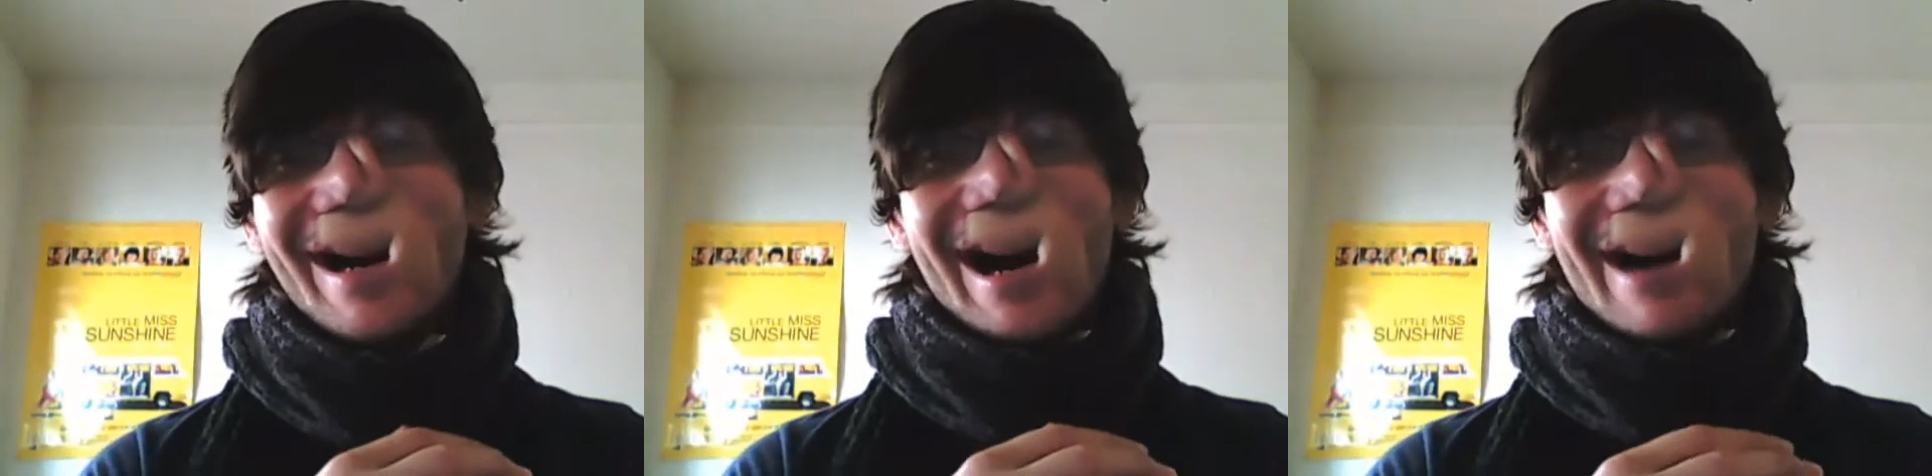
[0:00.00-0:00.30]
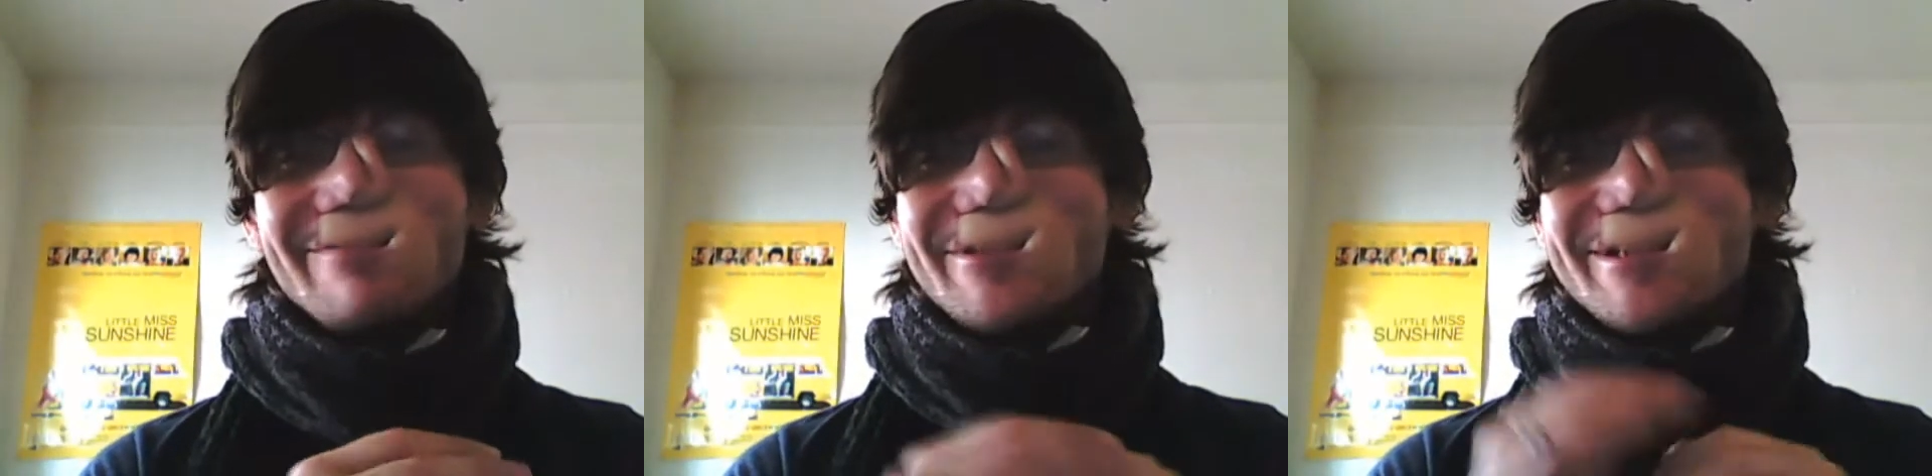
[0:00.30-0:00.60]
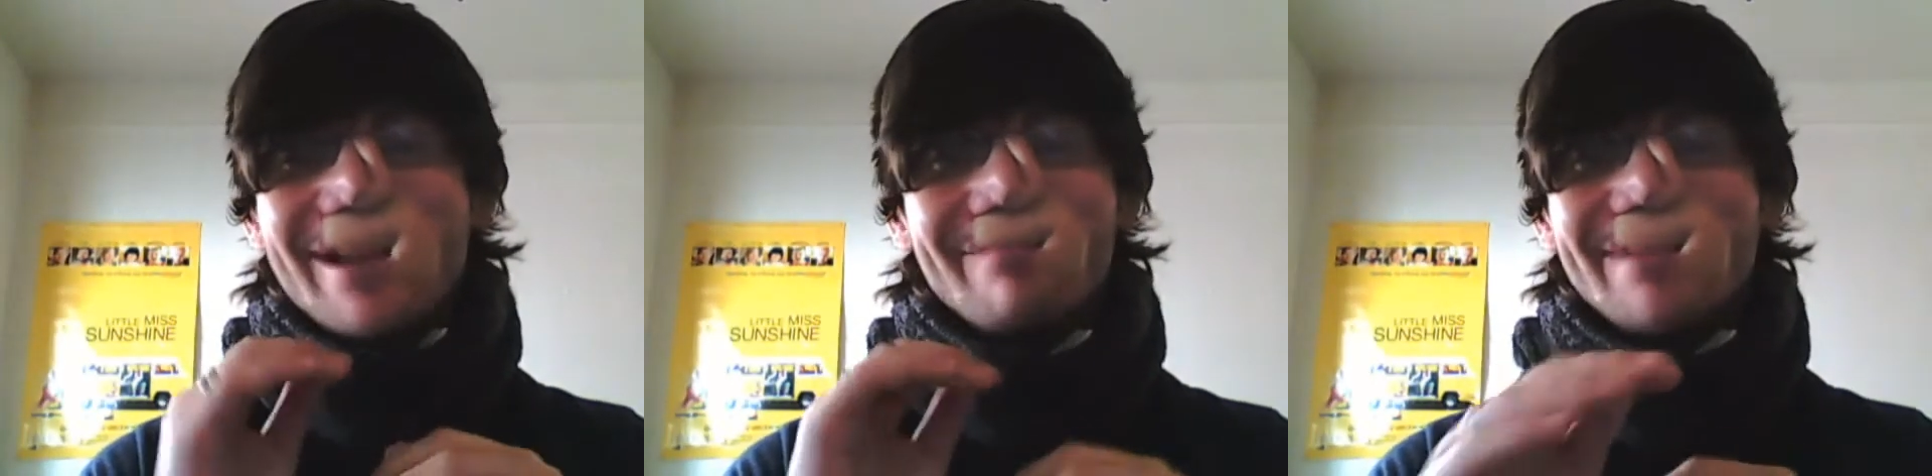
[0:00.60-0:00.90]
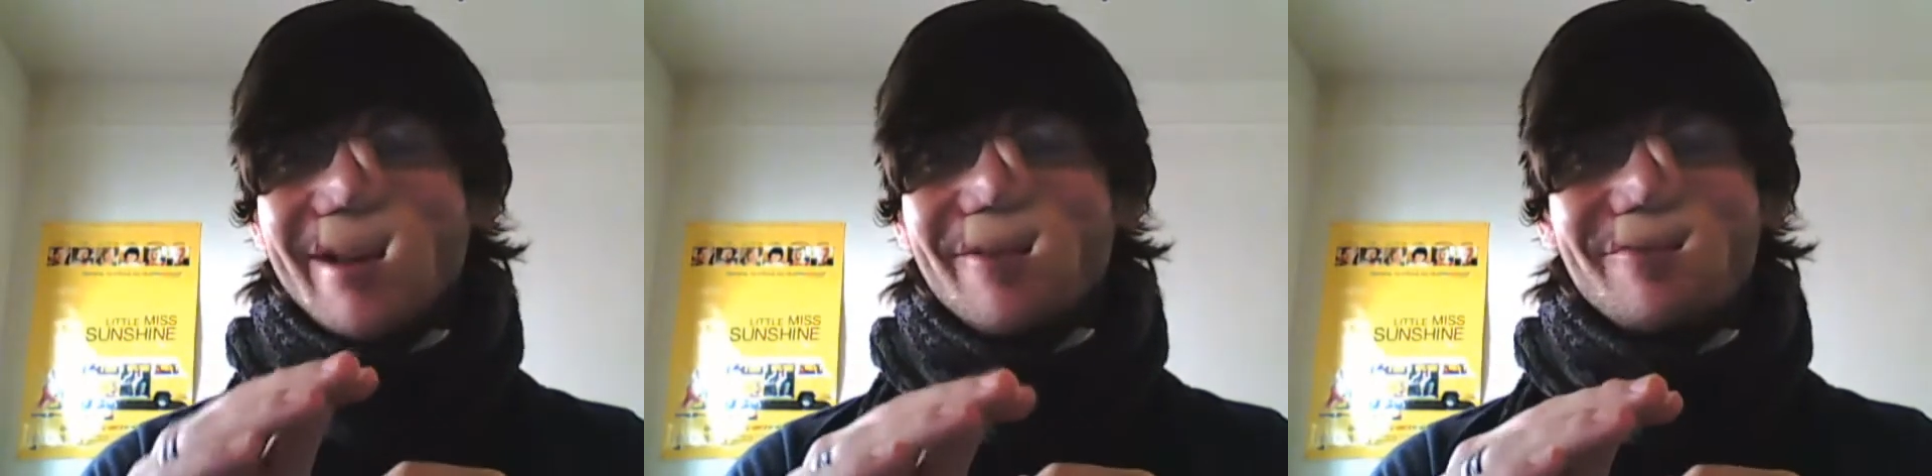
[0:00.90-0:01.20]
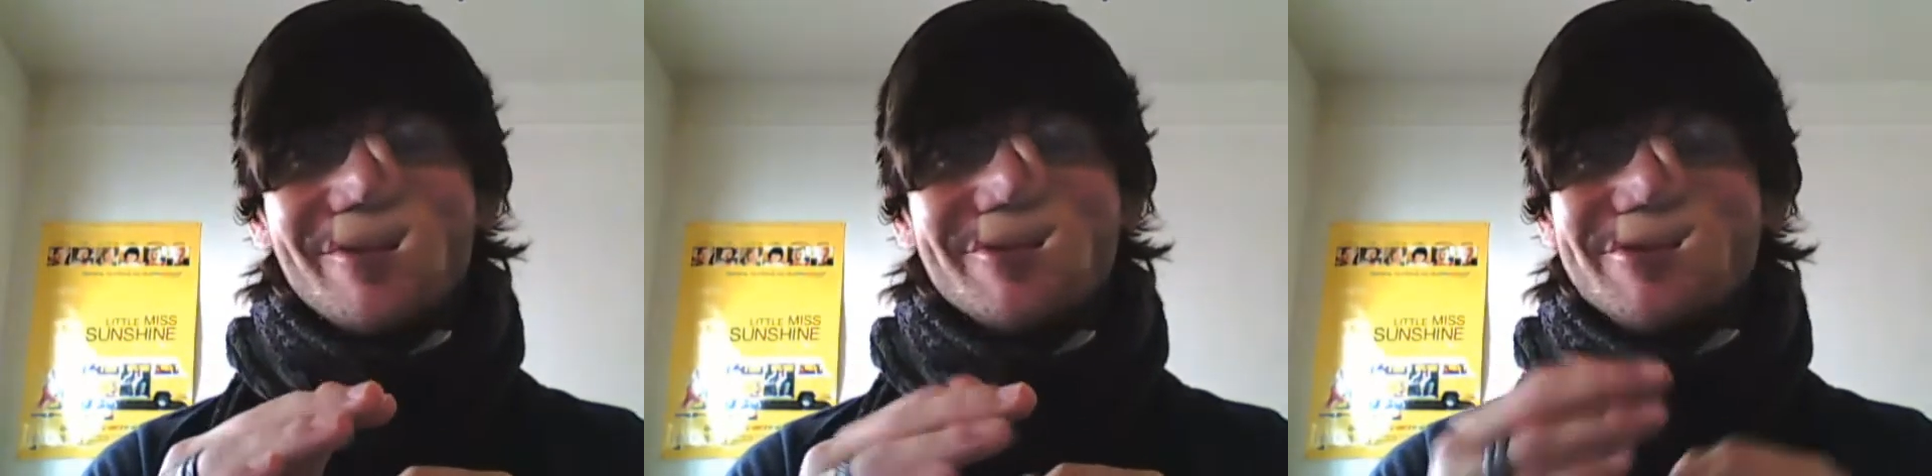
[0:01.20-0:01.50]
I'm just stumbling
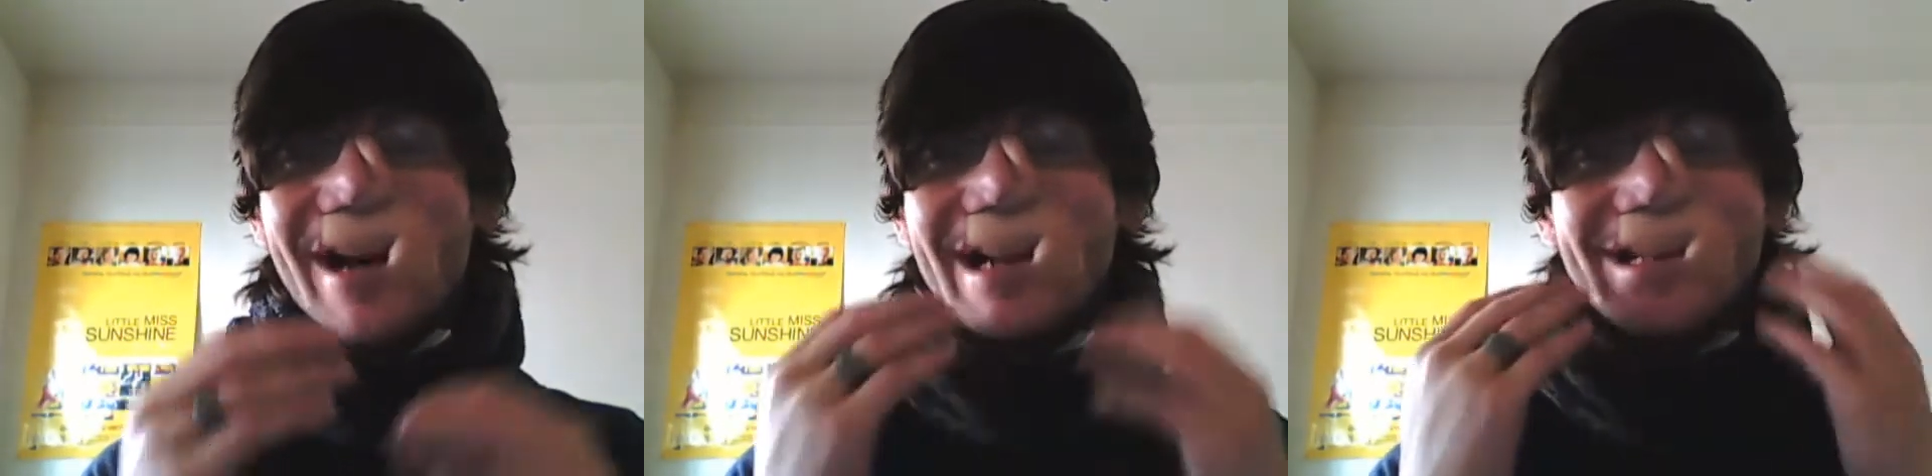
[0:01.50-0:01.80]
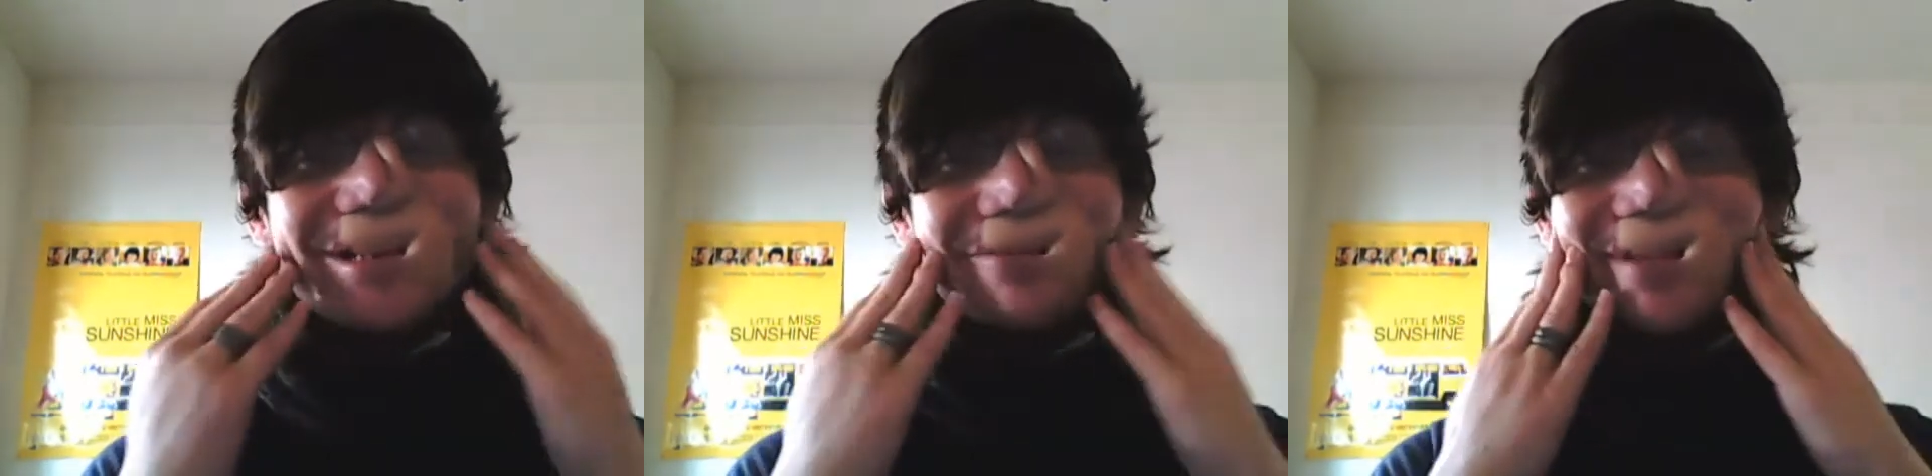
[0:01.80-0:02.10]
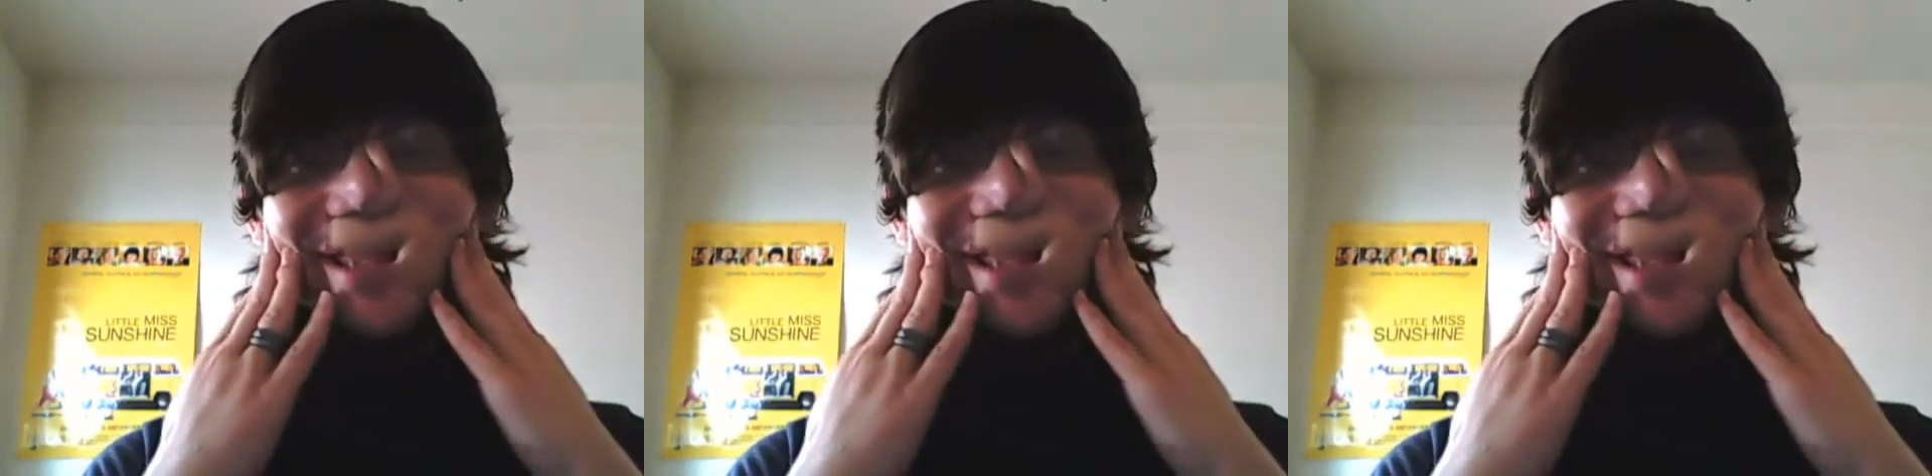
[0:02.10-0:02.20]
through trying to deal with